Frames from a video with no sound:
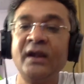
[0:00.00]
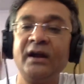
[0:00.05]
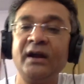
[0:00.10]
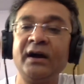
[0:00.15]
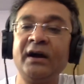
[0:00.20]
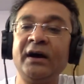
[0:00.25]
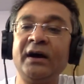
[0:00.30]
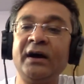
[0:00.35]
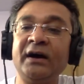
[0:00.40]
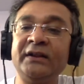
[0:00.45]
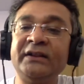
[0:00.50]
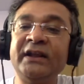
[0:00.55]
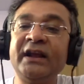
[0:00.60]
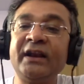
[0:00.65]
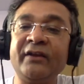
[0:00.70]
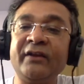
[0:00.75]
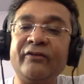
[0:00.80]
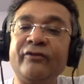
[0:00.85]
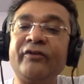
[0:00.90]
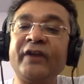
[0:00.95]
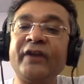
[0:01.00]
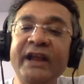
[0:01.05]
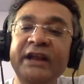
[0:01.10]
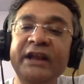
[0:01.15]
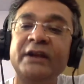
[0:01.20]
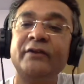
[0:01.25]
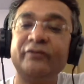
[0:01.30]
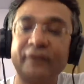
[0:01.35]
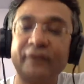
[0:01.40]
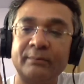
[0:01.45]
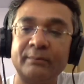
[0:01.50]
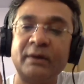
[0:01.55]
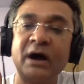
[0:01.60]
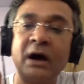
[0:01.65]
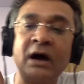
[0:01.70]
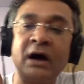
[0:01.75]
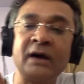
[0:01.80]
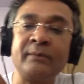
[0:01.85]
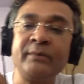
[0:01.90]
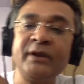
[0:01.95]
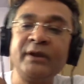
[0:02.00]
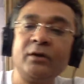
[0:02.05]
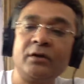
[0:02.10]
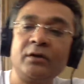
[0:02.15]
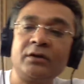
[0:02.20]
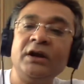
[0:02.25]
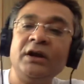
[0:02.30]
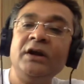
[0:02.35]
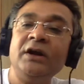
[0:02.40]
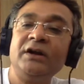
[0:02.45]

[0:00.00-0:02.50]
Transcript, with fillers: uh, they refrained from harming or